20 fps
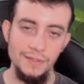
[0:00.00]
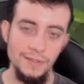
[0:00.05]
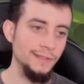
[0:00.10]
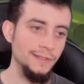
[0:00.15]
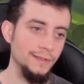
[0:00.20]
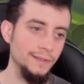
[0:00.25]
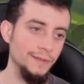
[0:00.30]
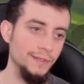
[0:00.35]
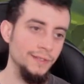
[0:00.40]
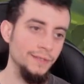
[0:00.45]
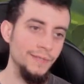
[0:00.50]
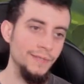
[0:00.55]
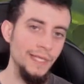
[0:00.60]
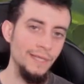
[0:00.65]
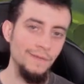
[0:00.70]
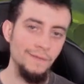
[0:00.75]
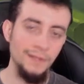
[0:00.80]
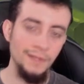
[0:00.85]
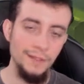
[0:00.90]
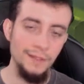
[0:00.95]
So here we
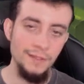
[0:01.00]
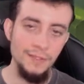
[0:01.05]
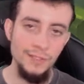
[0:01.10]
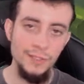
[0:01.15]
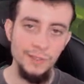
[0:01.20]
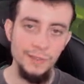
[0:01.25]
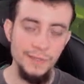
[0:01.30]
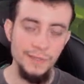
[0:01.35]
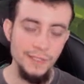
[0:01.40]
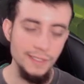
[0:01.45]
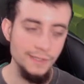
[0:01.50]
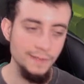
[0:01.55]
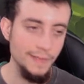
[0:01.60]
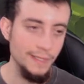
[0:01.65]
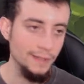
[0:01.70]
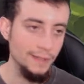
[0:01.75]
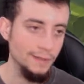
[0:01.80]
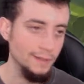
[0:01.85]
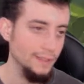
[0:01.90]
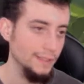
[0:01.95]
have another Druid
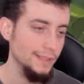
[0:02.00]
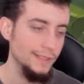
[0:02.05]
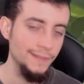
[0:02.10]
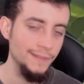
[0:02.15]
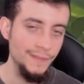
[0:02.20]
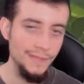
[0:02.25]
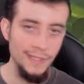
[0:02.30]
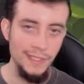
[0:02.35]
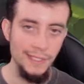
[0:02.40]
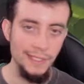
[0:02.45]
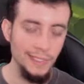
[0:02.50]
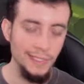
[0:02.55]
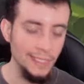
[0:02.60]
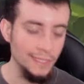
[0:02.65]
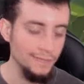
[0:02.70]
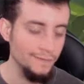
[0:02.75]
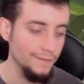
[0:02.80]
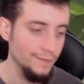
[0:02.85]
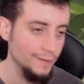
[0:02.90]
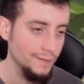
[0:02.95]
spell. They seem to get a
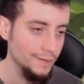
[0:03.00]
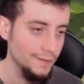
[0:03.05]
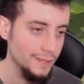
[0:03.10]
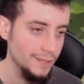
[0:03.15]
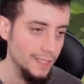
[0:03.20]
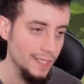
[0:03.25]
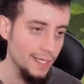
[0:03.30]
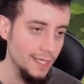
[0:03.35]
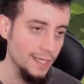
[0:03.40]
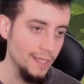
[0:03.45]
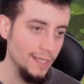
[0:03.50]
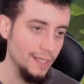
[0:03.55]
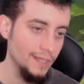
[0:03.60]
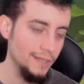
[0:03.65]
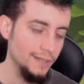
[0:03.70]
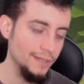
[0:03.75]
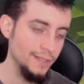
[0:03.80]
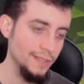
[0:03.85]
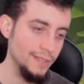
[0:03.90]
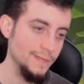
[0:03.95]
lot of those
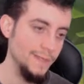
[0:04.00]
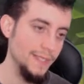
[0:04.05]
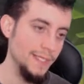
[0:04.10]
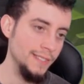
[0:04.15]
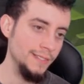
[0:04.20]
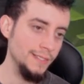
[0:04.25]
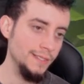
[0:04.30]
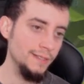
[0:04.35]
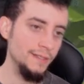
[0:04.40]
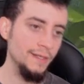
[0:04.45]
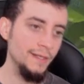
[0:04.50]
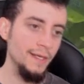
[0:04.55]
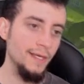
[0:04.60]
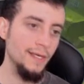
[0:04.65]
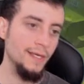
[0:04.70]
this expansion.